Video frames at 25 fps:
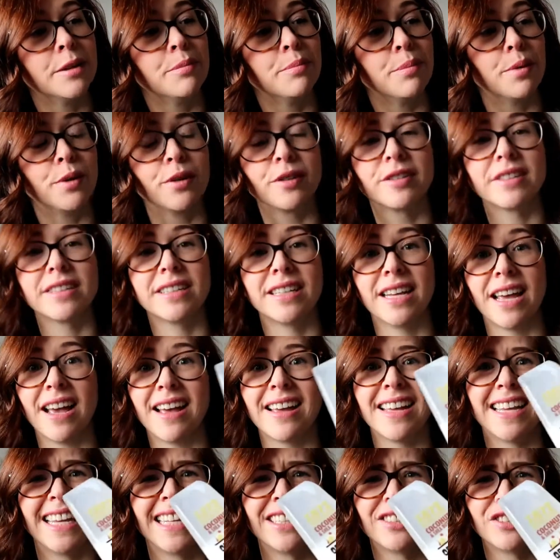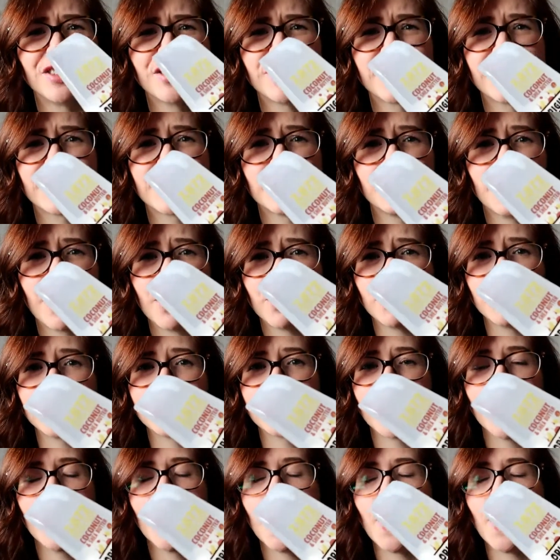but yeah, it just smells